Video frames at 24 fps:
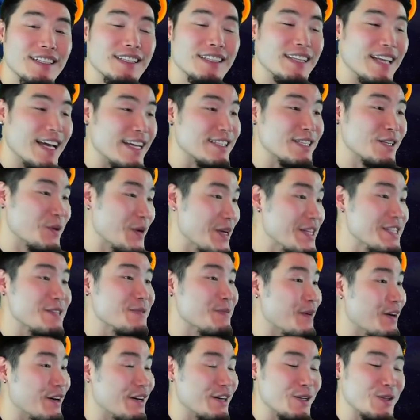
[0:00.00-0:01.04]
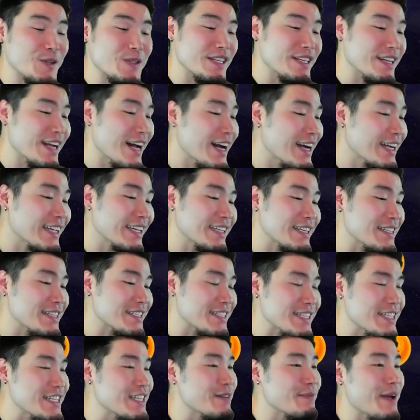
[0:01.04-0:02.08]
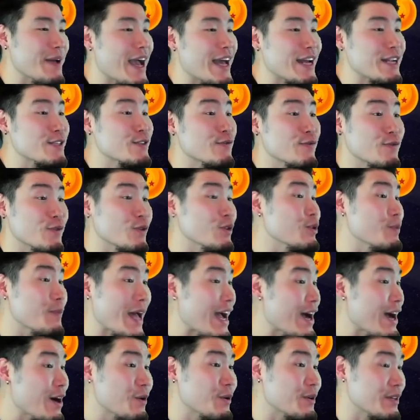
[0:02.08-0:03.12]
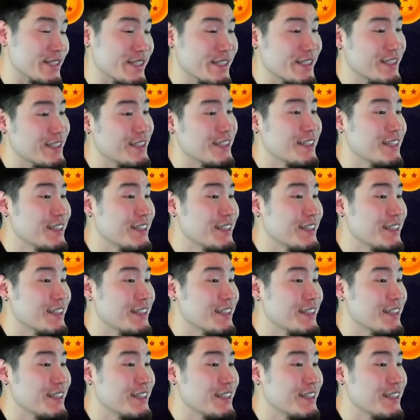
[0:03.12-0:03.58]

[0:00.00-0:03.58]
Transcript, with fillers: That's the crazy part. You did not get to see him at his full powers.